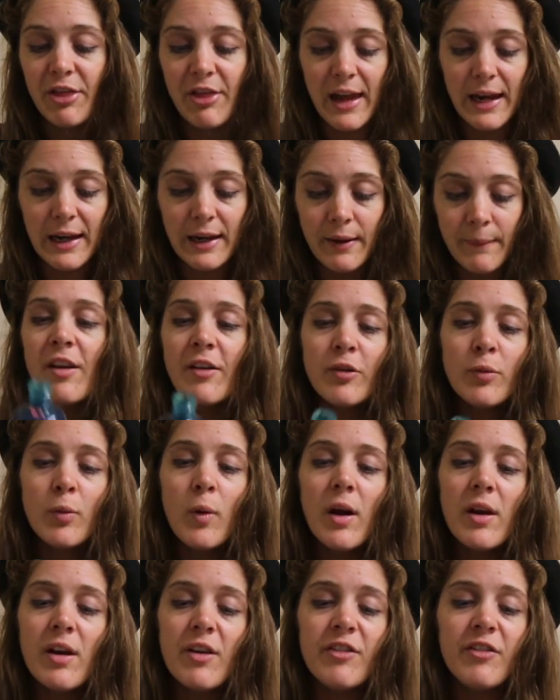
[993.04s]
thick. This
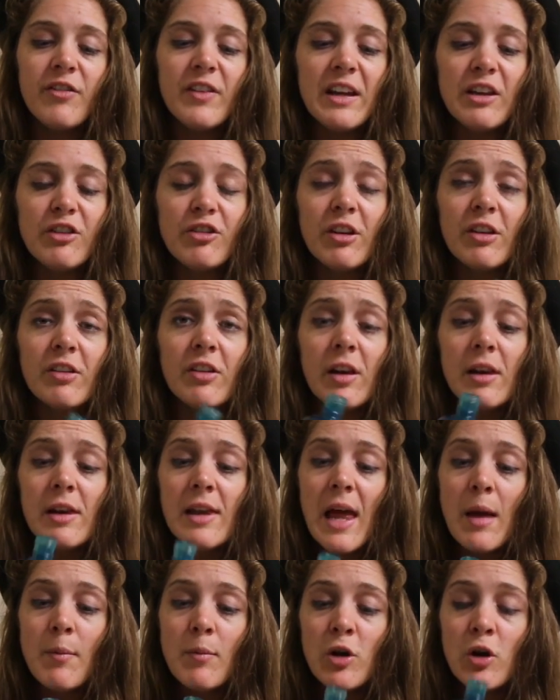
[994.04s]
one features
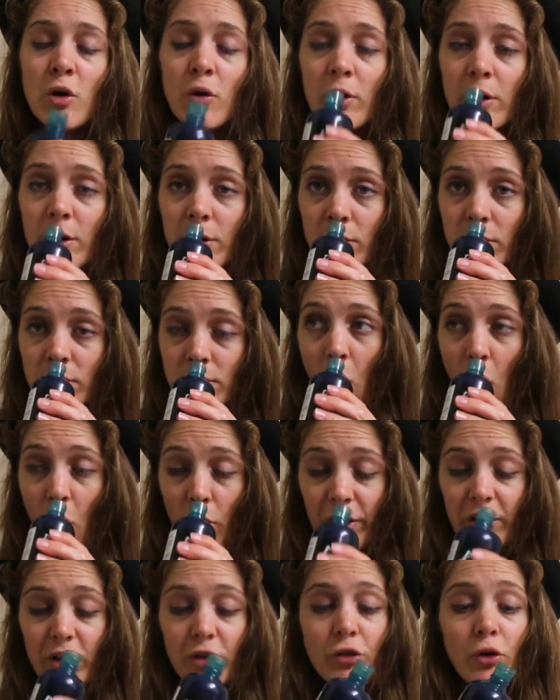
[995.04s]
lemon oil,
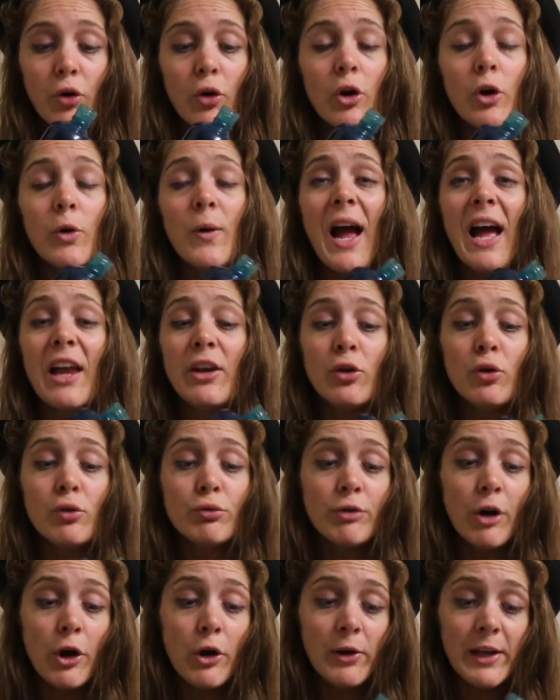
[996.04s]
orange oil, and
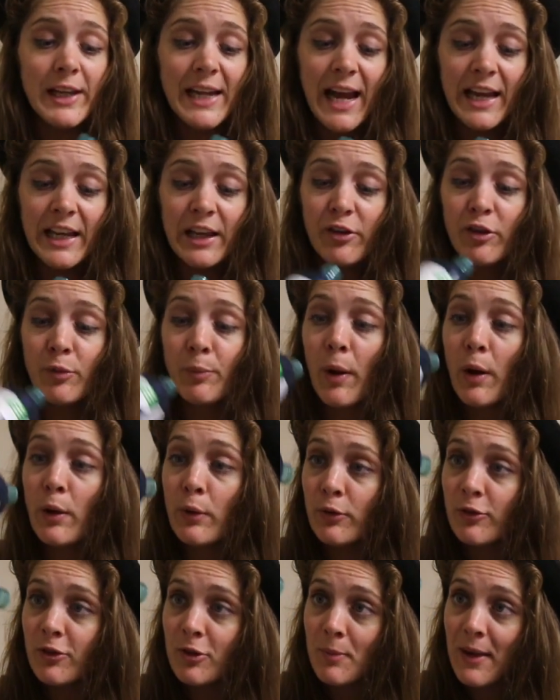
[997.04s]
neroli, and it's
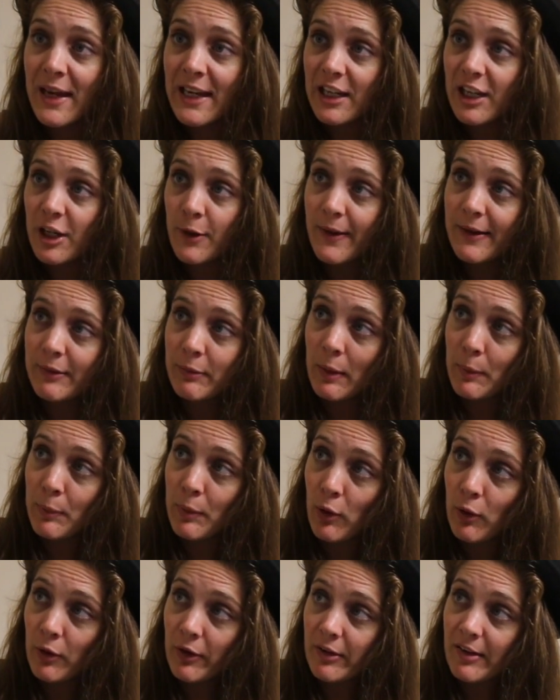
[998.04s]
supposed to make you, as my
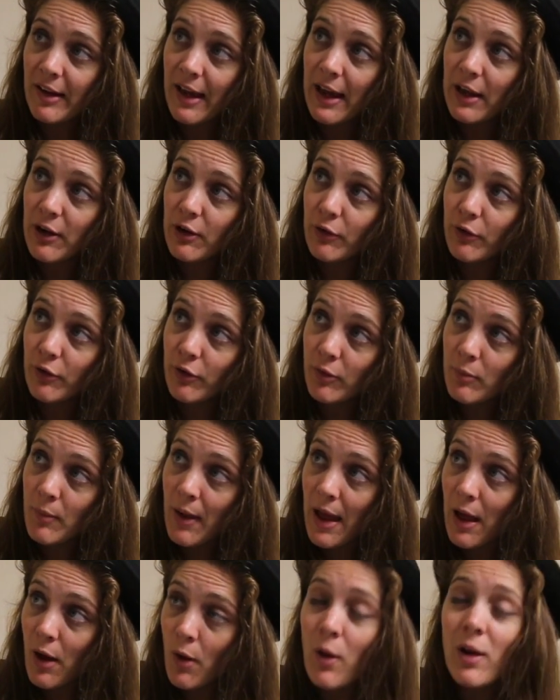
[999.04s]
blog said,
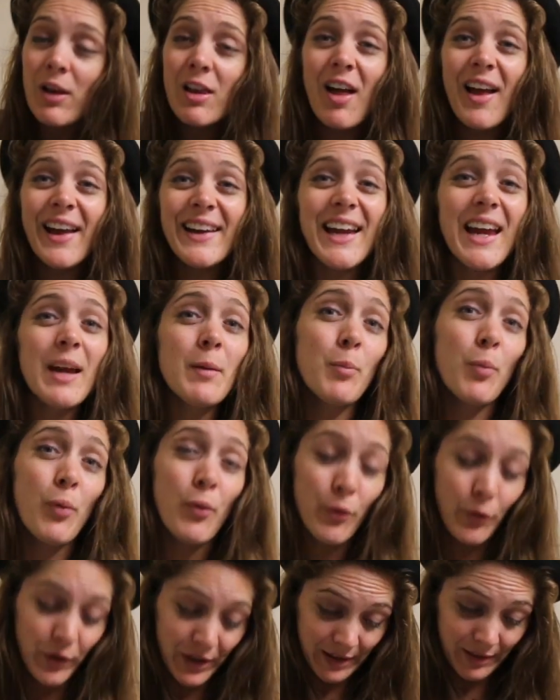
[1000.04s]
smell like a
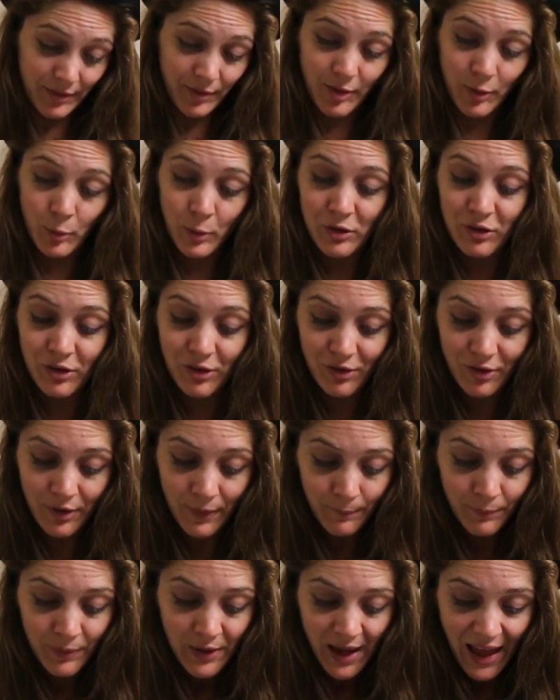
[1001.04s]
prince, which
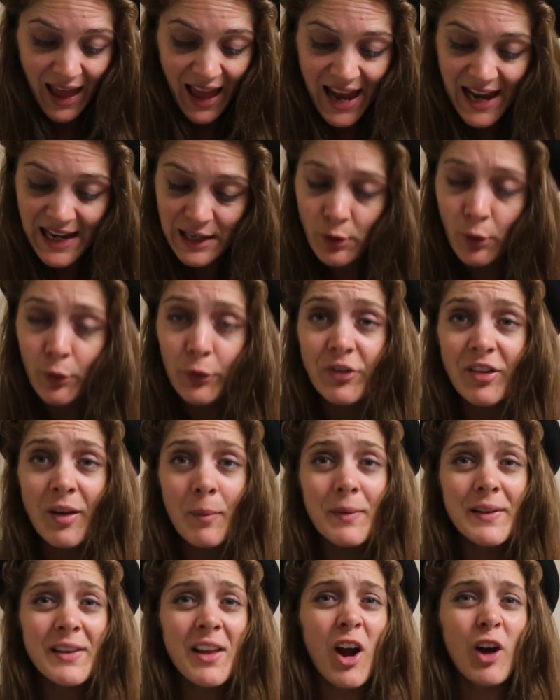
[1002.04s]
is A, not
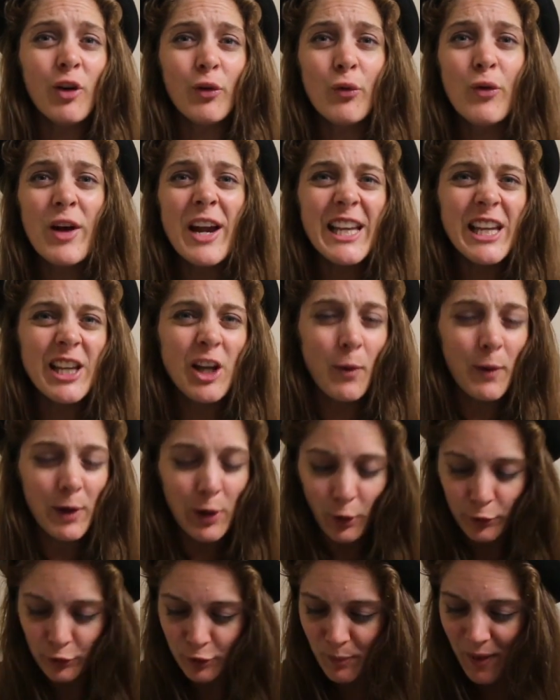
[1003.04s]
something that I really know a
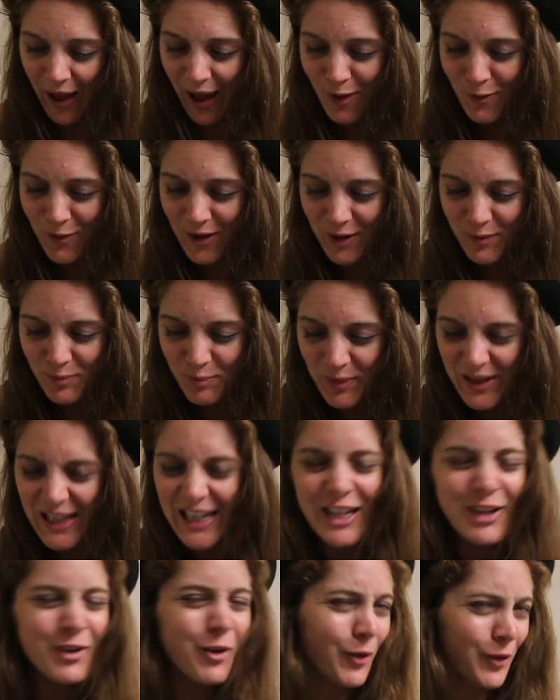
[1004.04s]
lot about, and
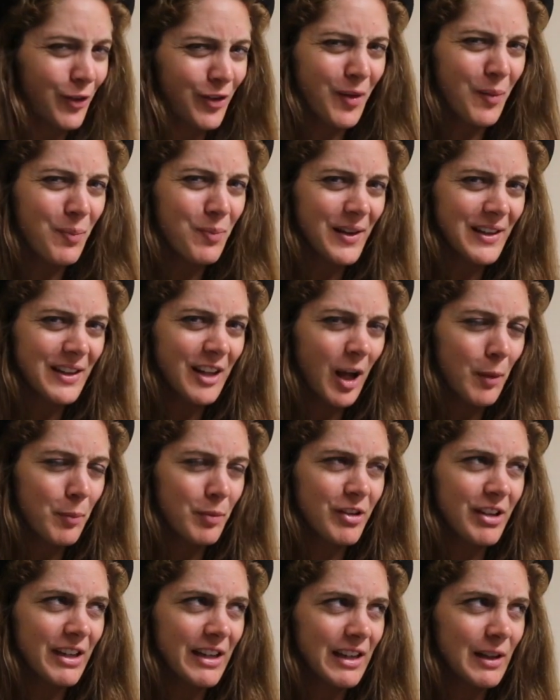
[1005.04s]
B, not something that I
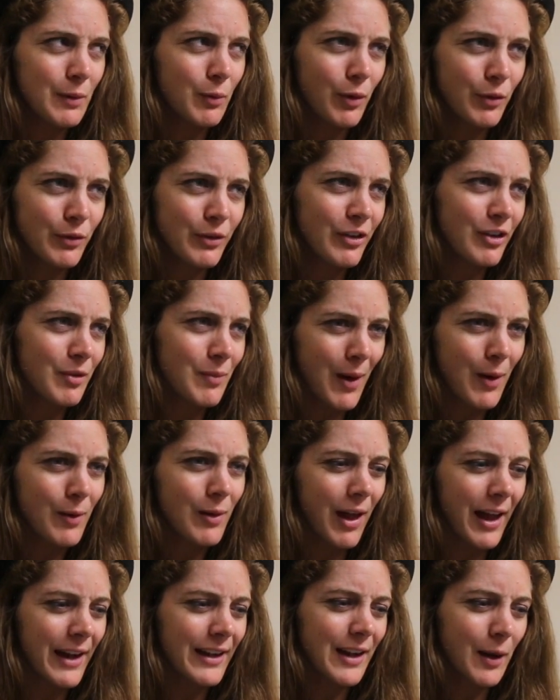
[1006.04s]
particularly want to smell
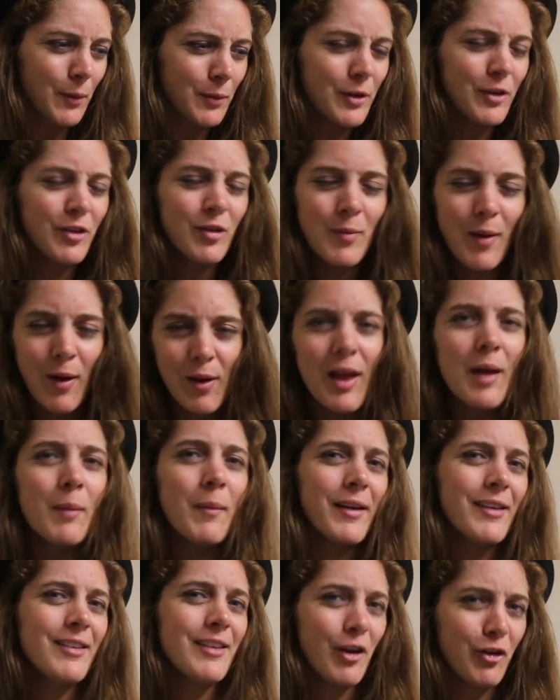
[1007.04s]
like. I want to smell like
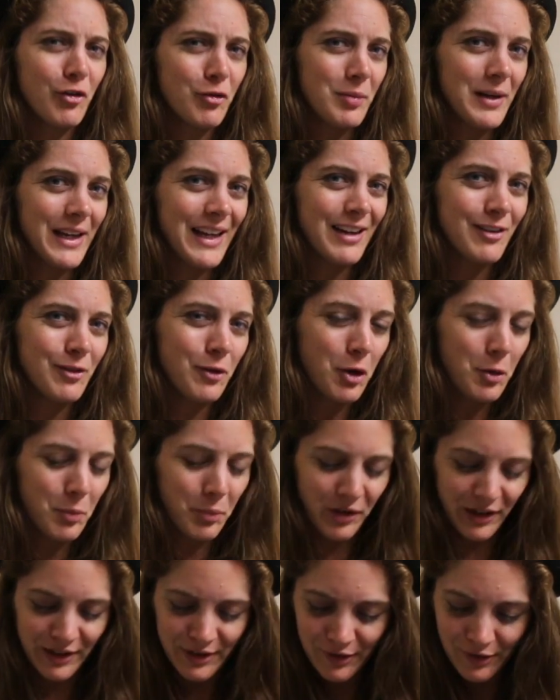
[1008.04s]
myself, please, not a
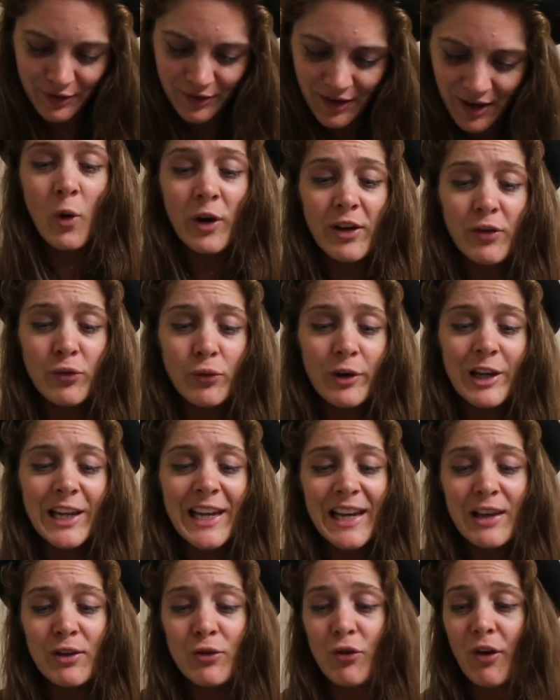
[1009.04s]
prince. What is
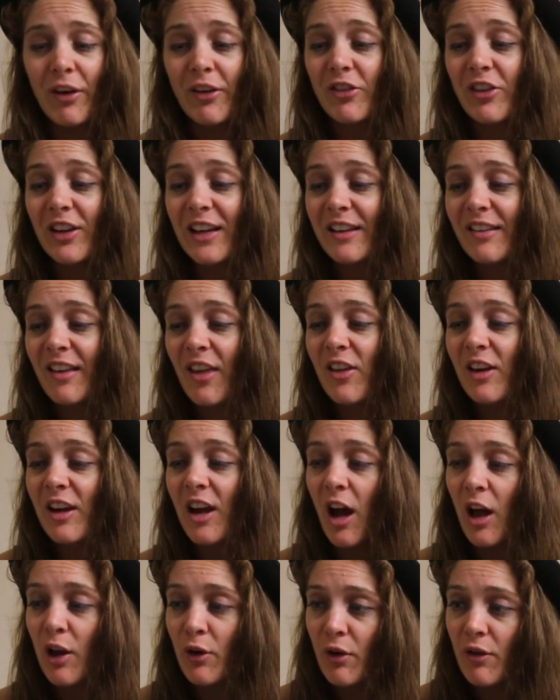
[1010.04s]
really interesting is that the
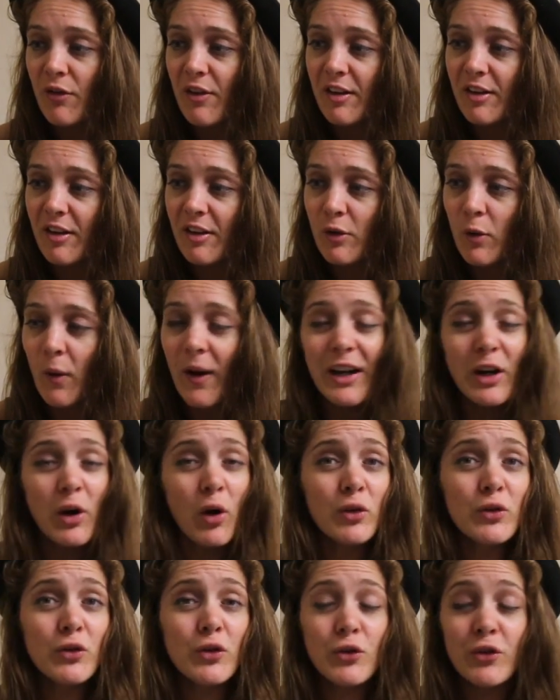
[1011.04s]
colour of this is quite
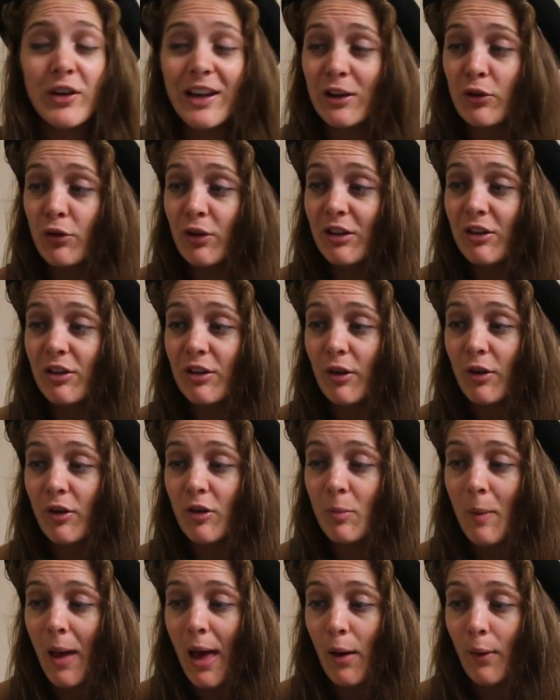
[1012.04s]
contradictory to the
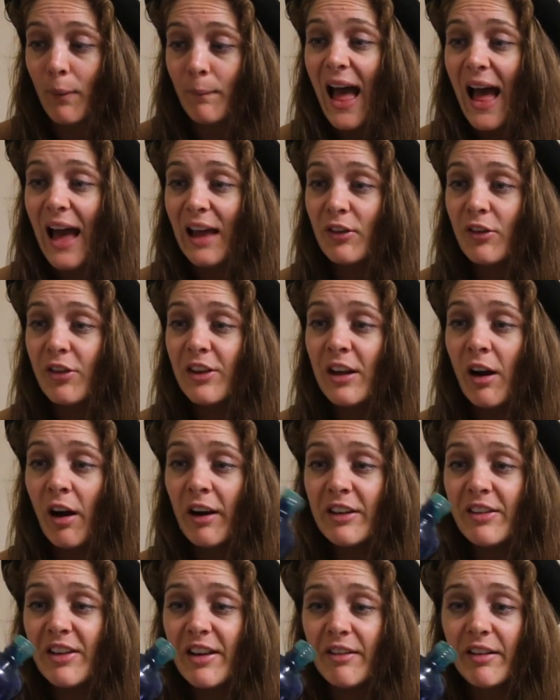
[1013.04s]
smell, and the
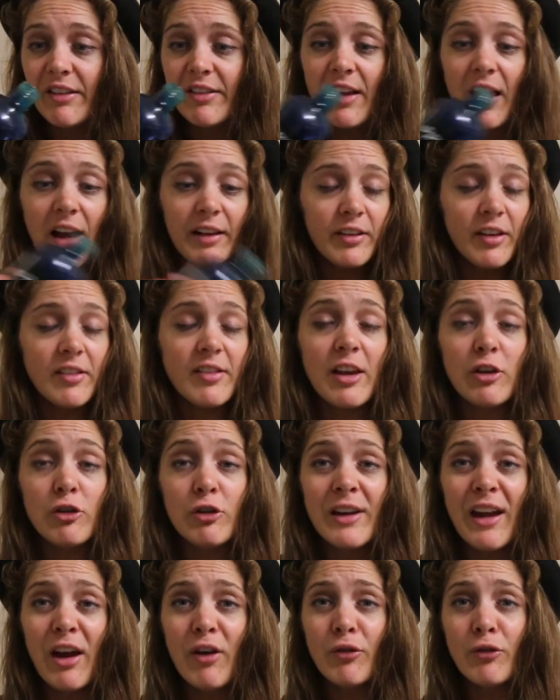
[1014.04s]
idea is that, as I said,
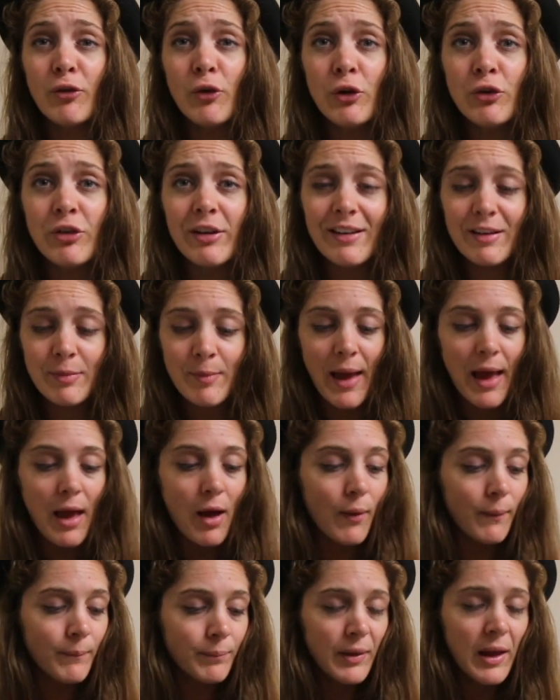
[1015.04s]
you get a fruity
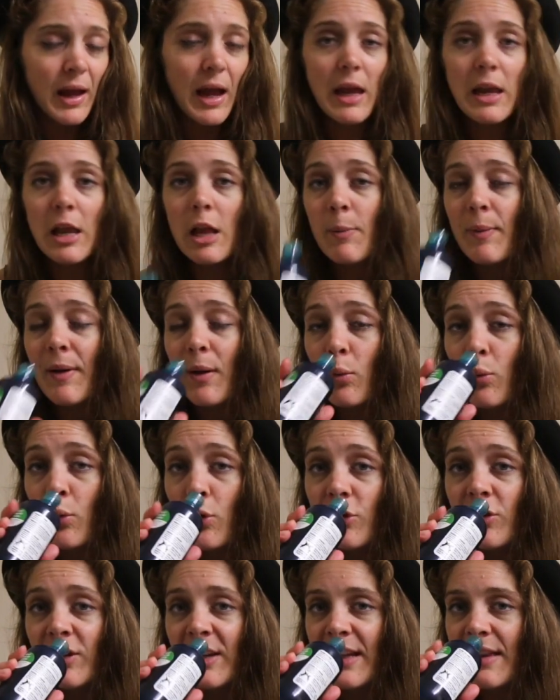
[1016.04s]
smell, a little bit
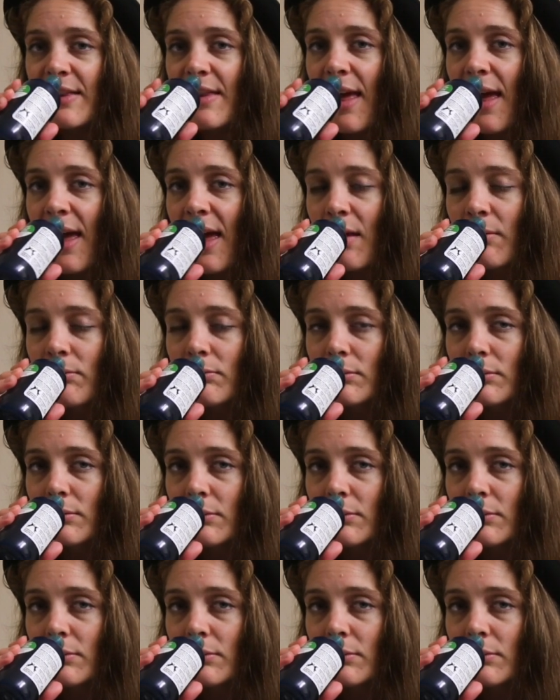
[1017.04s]
woody in there